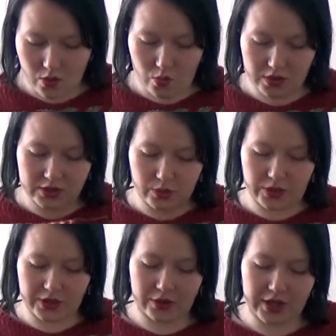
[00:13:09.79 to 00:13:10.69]
once the
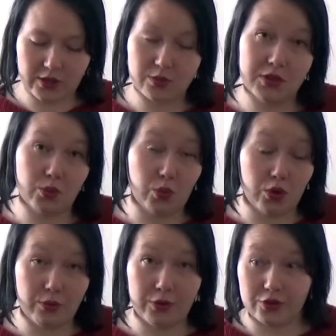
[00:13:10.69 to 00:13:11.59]
weather gets a bit
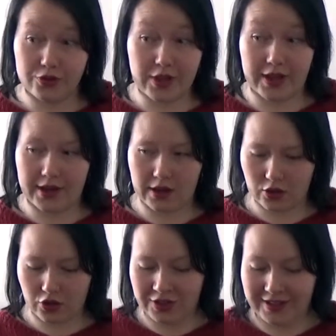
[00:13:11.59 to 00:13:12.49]
warmer, and I
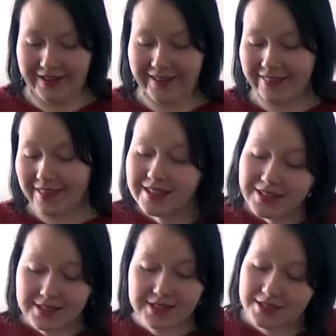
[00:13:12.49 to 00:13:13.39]
don't need
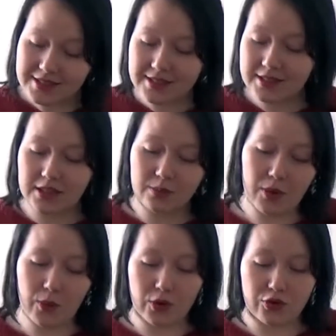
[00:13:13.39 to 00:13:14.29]
this in
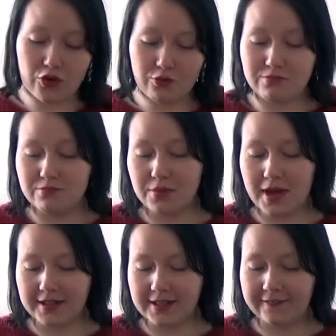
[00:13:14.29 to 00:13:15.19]
my wardrobe
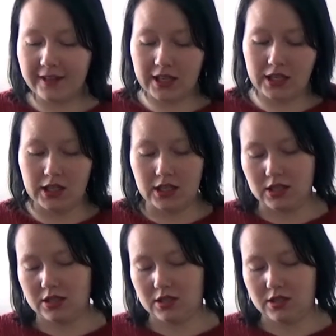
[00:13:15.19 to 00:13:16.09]
actively.
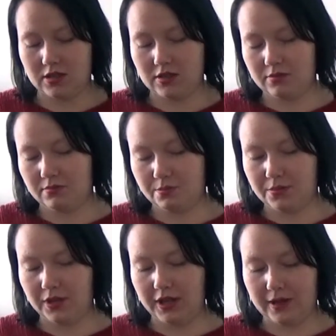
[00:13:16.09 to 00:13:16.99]

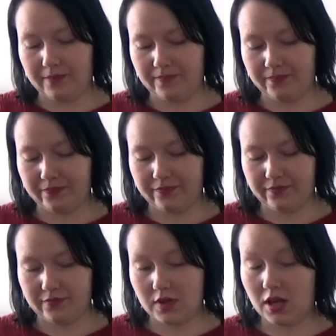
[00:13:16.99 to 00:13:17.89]
But yeah,
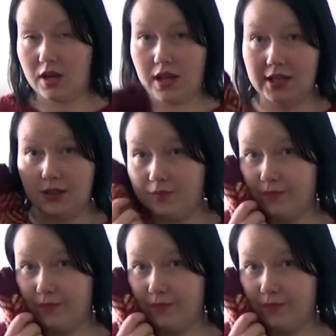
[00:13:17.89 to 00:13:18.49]
I like it.